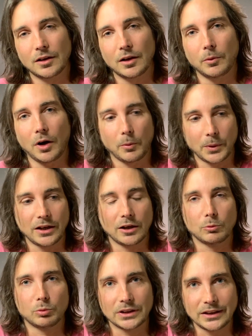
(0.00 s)
Are we going
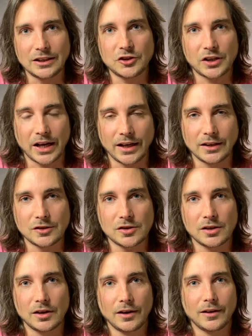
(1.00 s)
to really
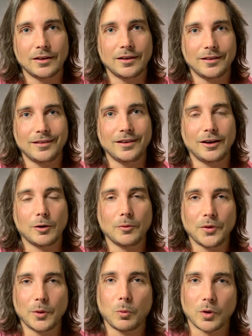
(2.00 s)
change, you
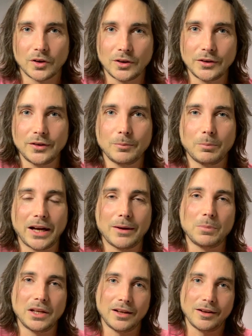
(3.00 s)
know, the world
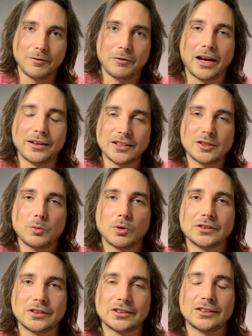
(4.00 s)
by being violent
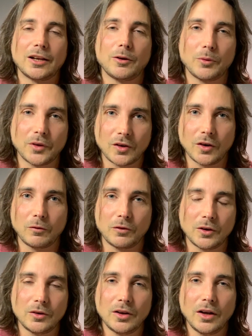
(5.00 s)
towards ourselves with cooked
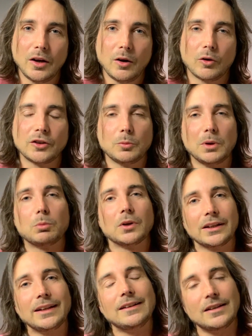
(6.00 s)
food? Or do we
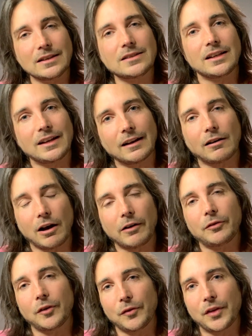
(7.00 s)
really need to get
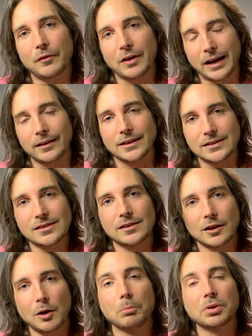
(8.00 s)
off of the violence
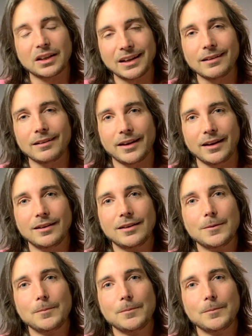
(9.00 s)
completely?